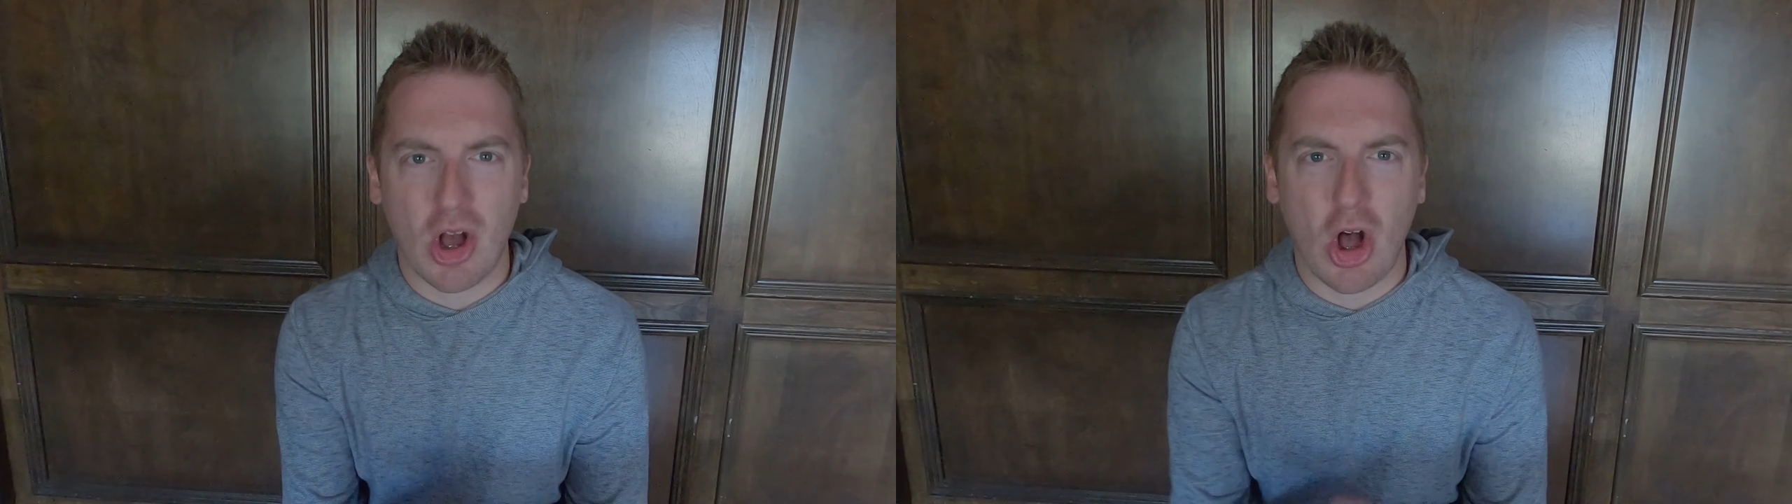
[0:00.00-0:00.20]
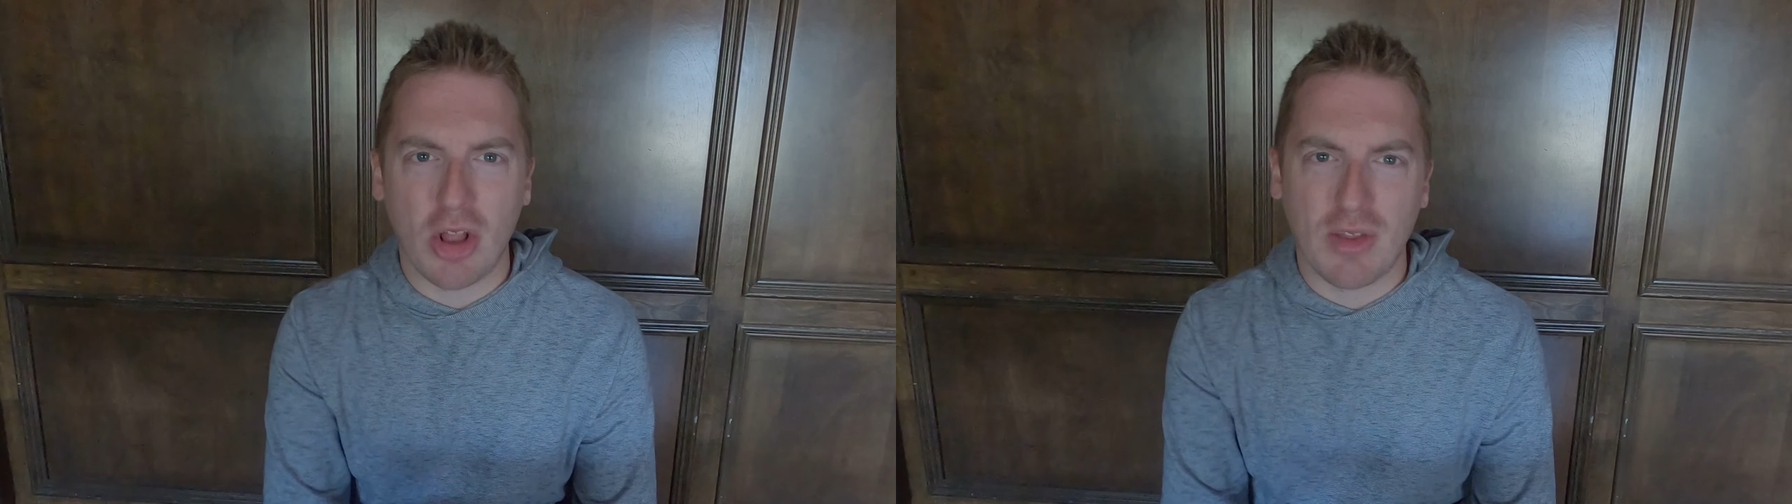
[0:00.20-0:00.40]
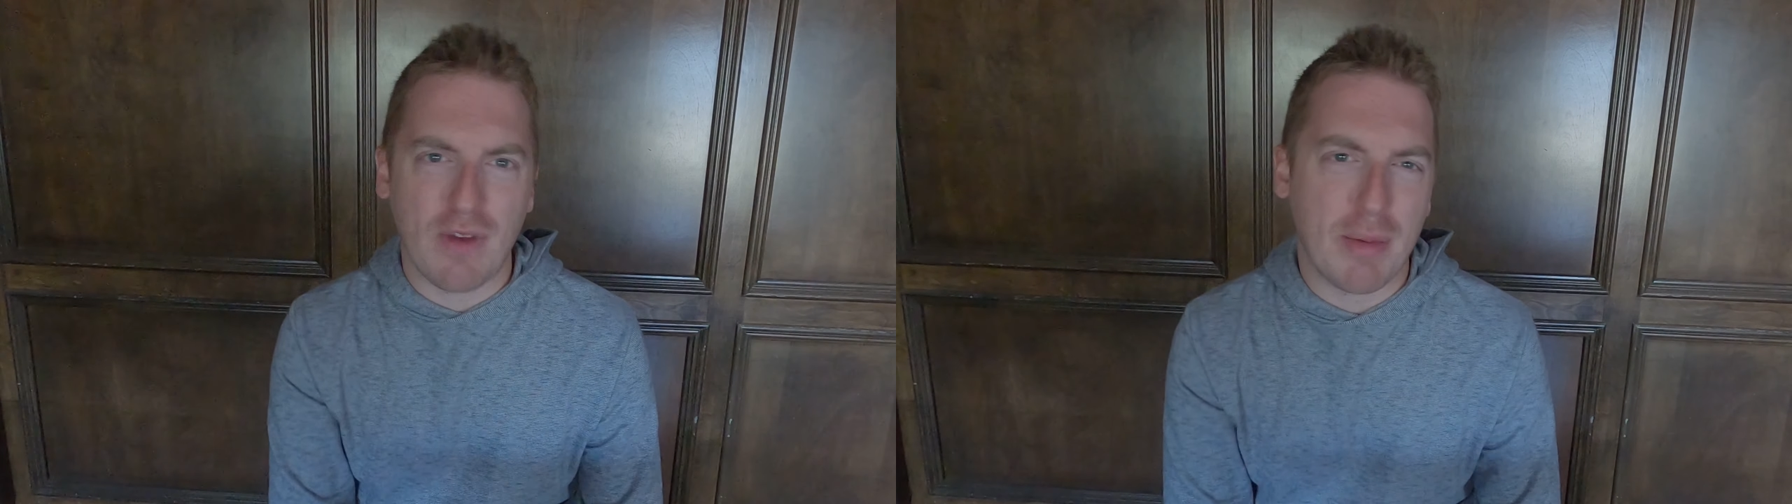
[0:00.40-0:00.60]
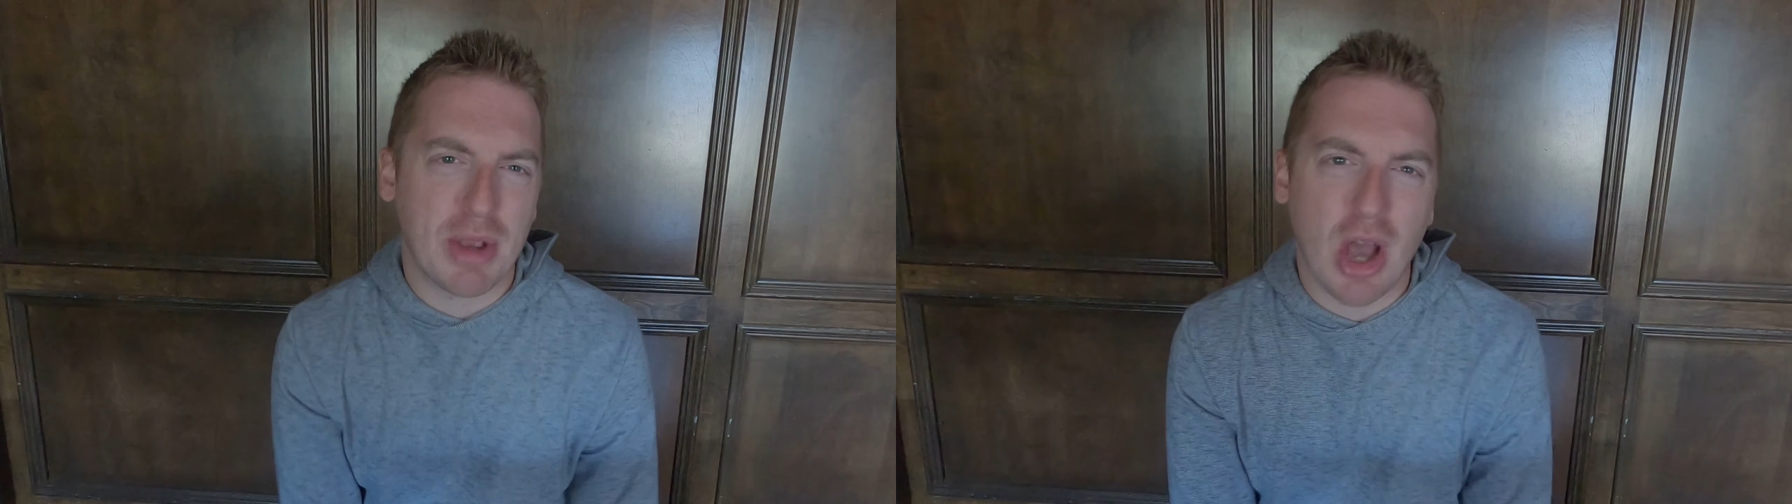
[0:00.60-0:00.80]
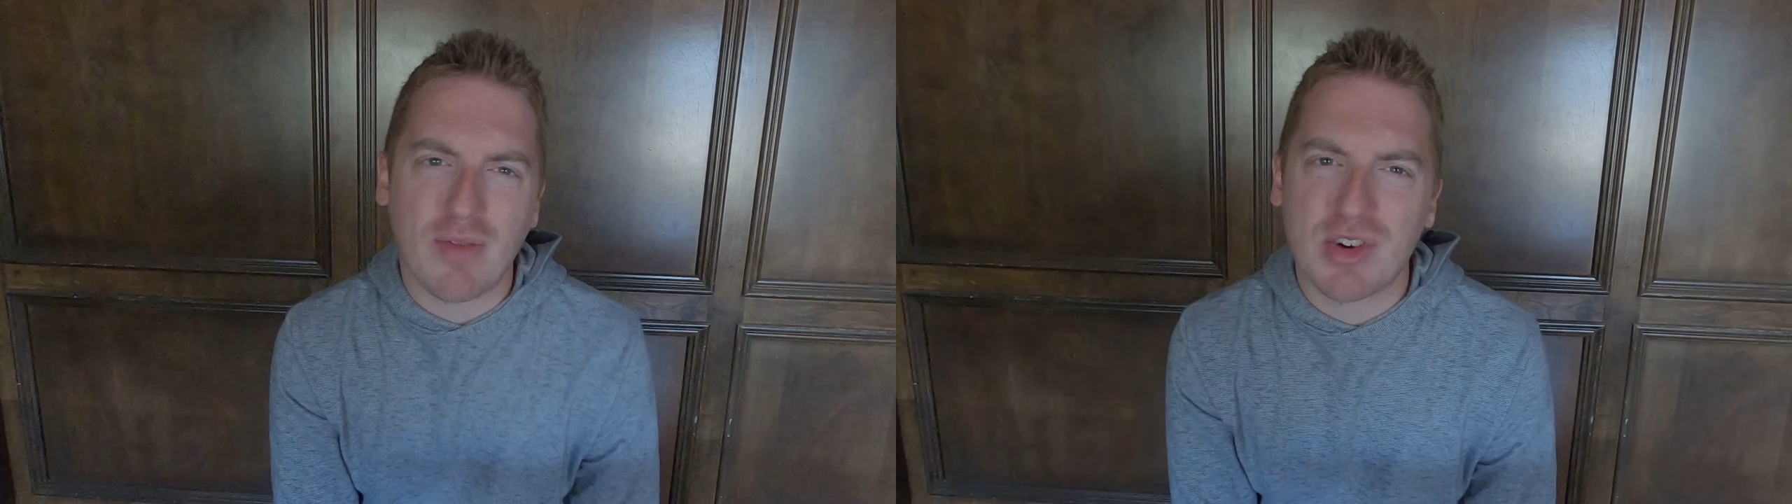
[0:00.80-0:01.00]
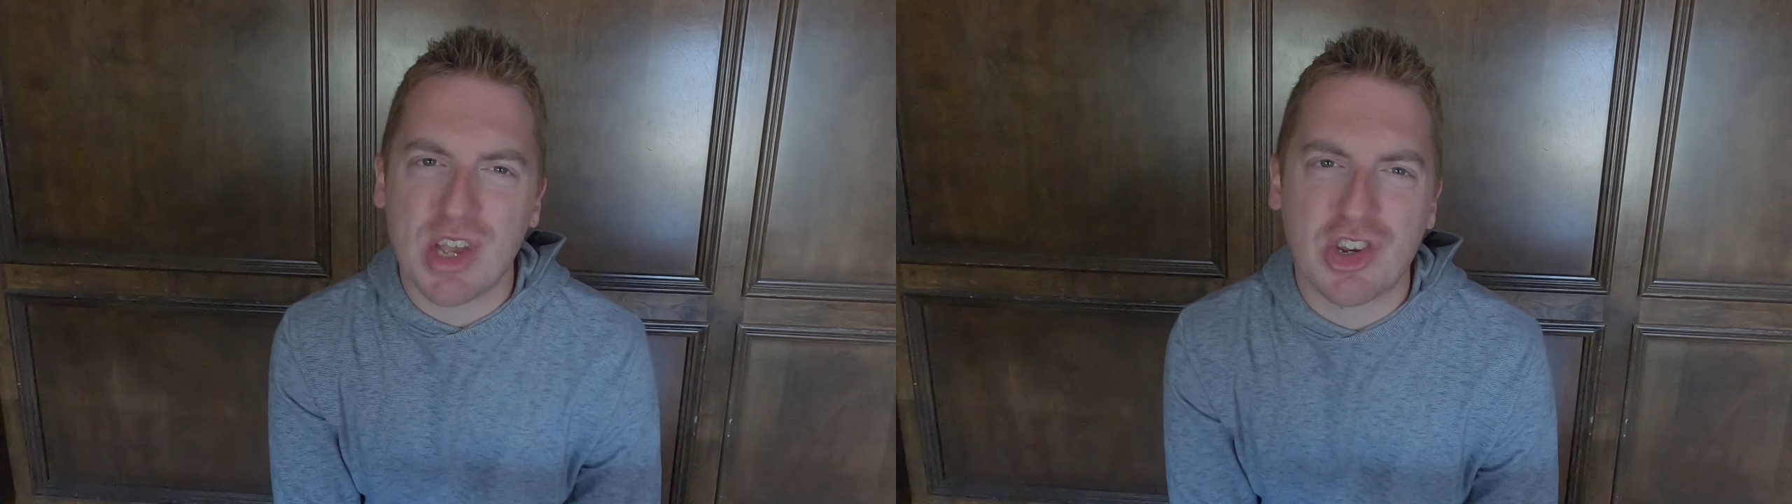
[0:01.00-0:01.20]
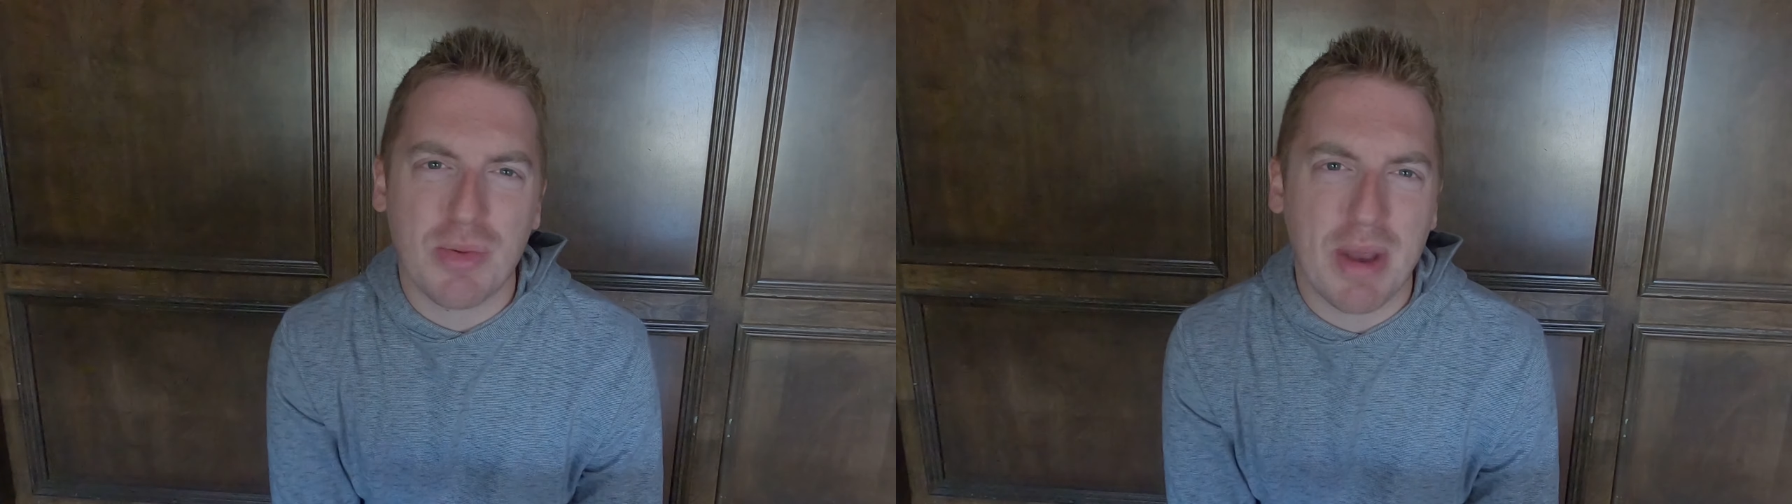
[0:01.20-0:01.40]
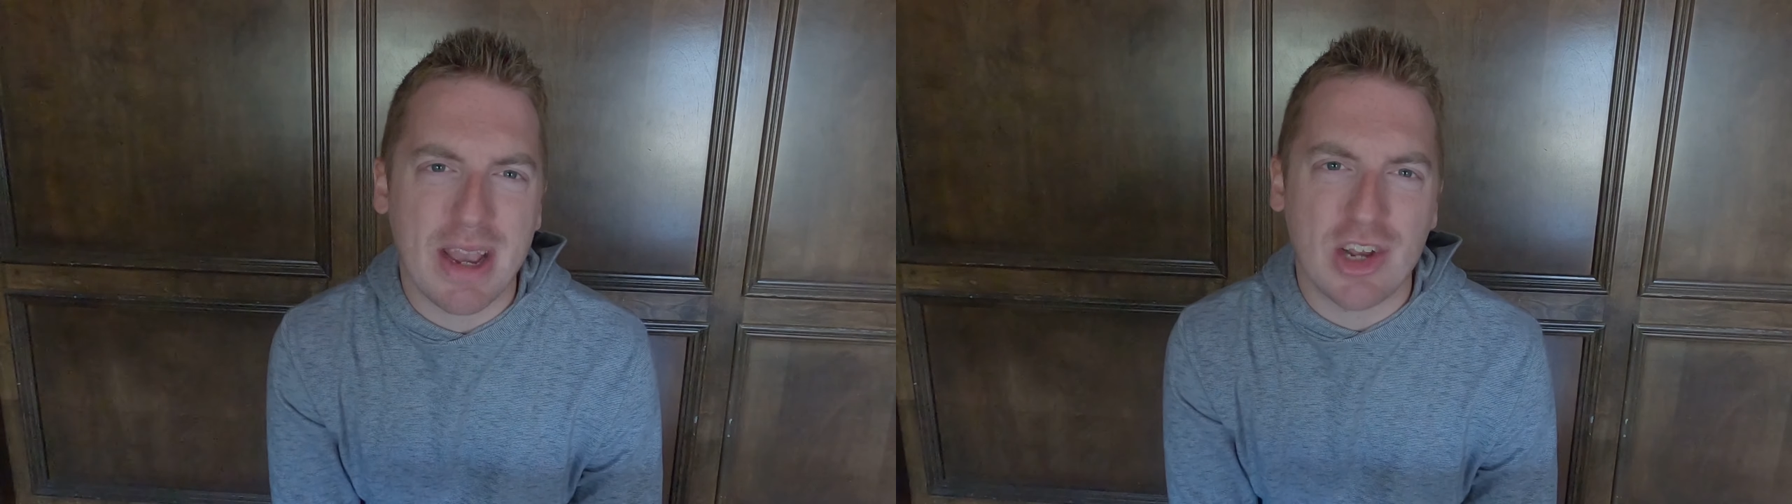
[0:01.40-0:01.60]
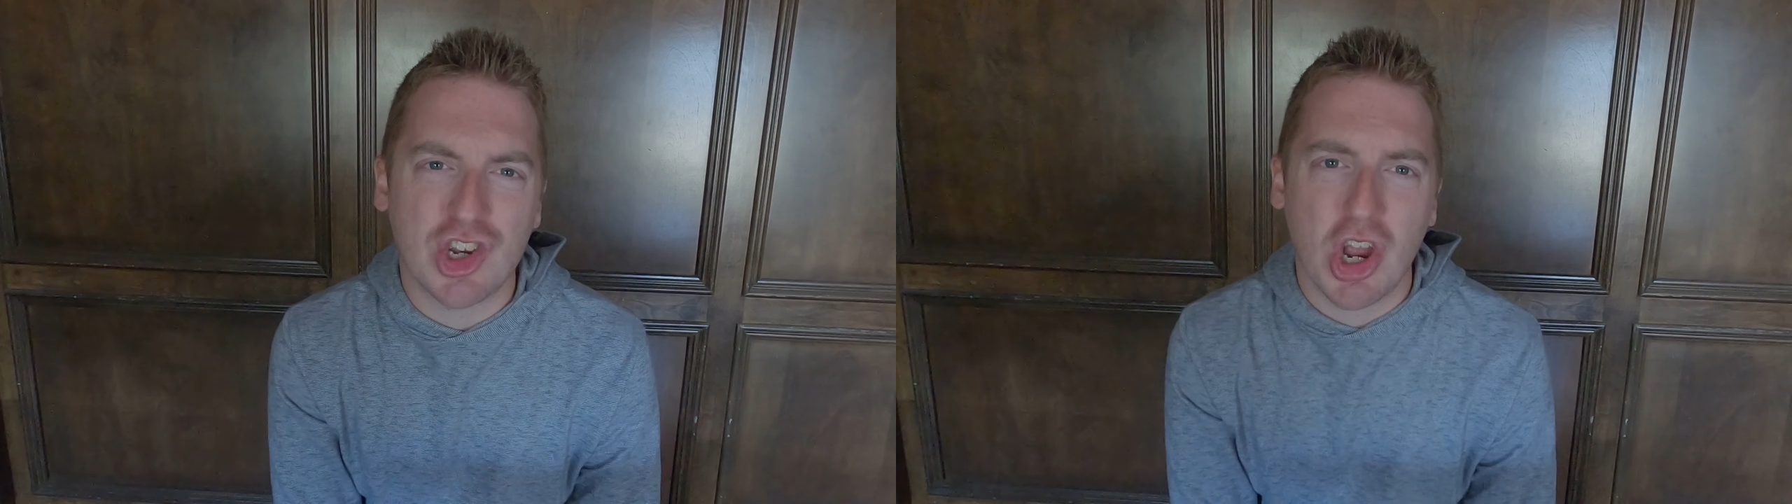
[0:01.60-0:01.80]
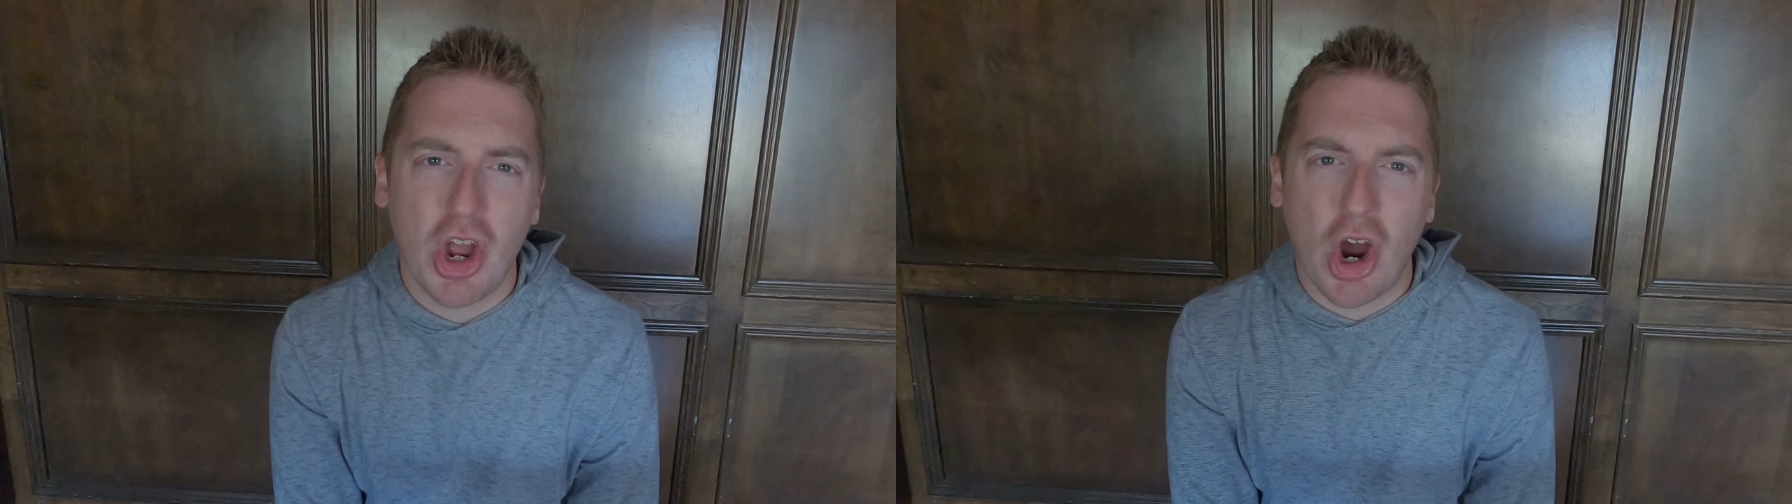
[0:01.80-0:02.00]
on the family conversation page,